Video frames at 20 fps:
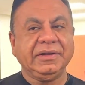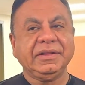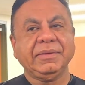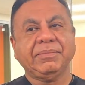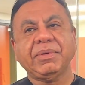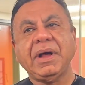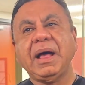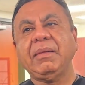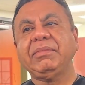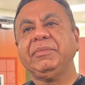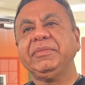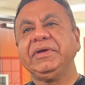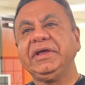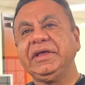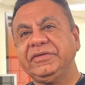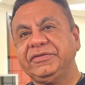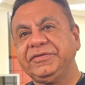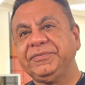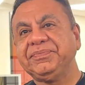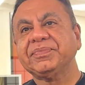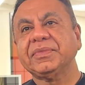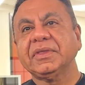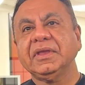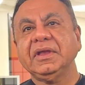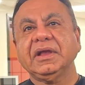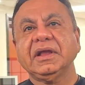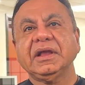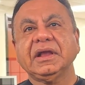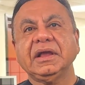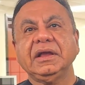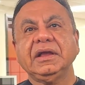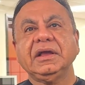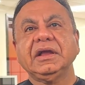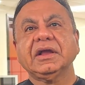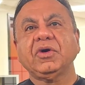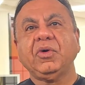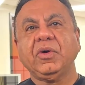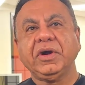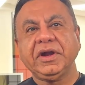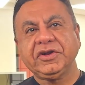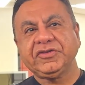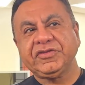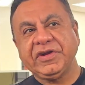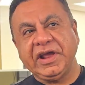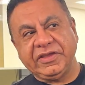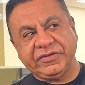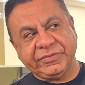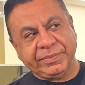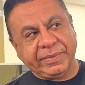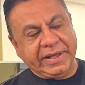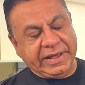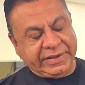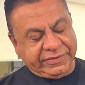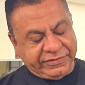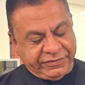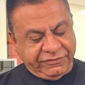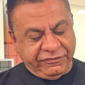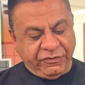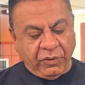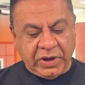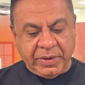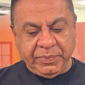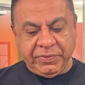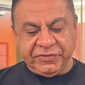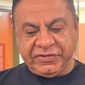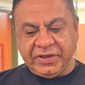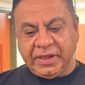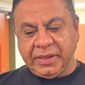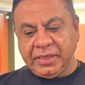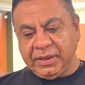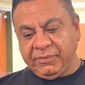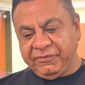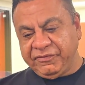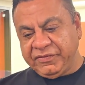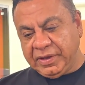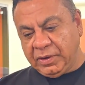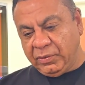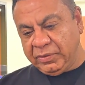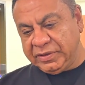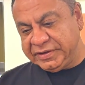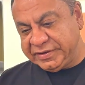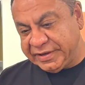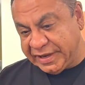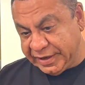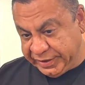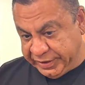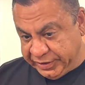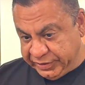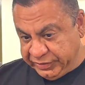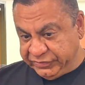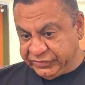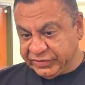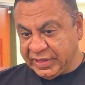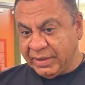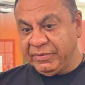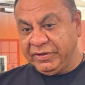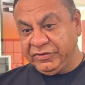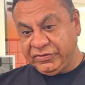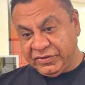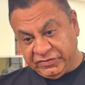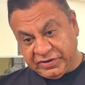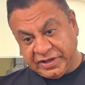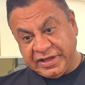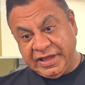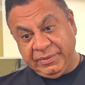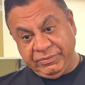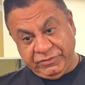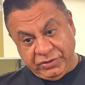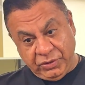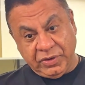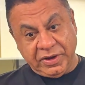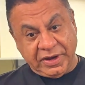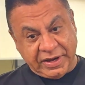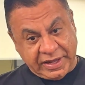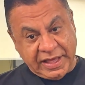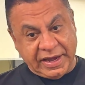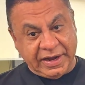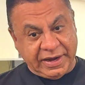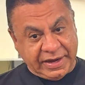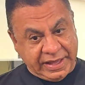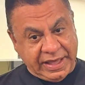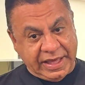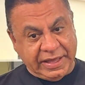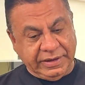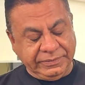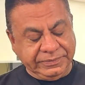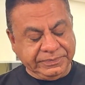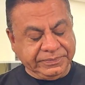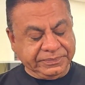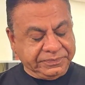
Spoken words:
The problem is, cornea transplants, 40% of them fail within 10 years. That means you have to keep doing it again and again.